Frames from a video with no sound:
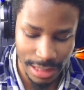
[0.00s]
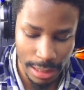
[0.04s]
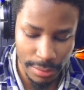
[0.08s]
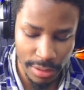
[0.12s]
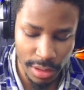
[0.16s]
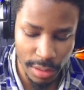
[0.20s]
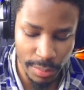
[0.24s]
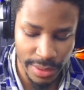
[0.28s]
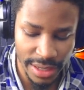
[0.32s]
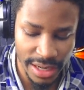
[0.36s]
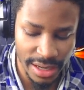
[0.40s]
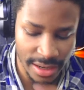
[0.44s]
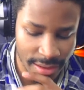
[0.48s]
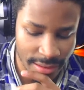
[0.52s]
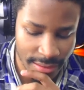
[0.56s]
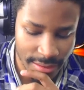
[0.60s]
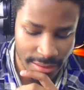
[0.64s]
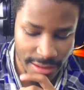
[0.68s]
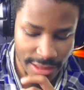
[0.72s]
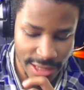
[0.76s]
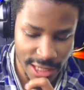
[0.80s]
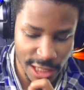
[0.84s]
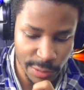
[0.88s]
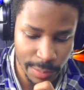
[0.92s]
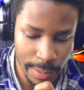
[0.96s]
I'm gonna bring
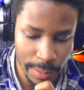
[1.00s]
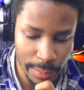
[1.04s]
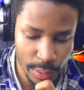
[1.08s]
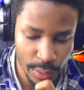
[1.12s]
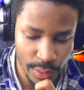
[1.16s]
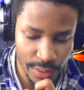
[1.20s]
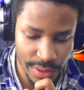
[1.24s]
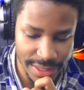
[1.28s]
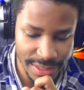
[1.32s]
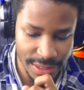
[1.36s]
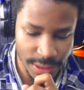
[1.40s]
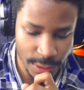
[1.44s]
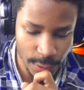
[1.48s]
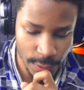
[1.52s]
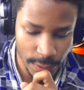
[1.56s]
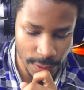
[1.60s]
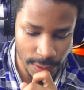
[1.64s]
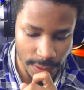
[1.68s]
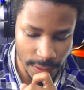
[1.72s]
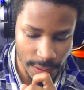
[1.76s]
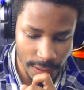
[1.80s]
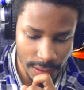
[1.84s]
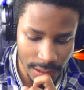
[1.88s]
these people in this order.